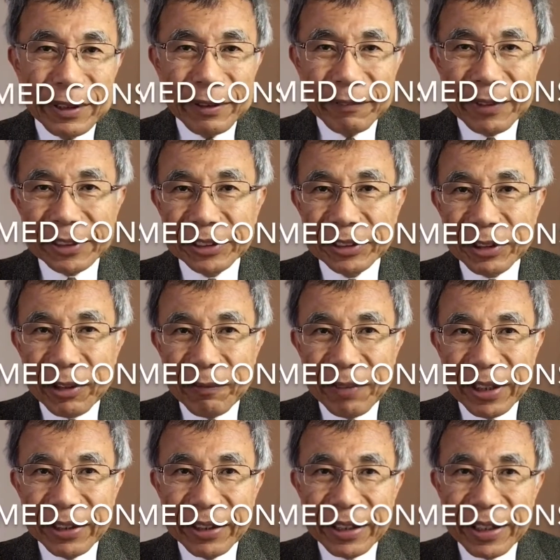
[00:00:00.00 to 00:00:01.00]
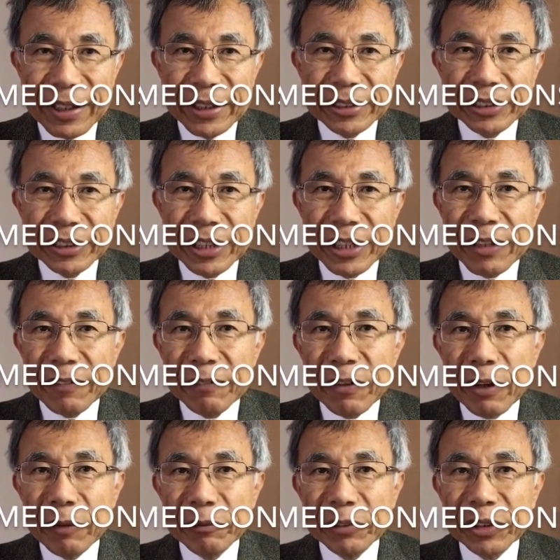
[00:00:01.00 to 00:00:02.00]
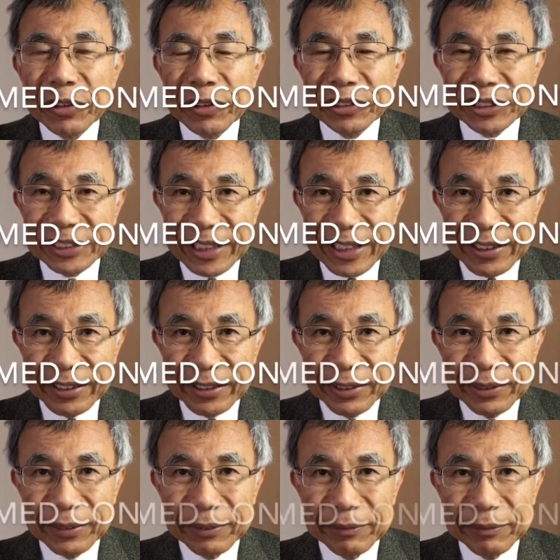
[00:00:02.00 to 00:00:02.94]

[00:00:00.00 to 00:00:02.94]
First topic is informed consent.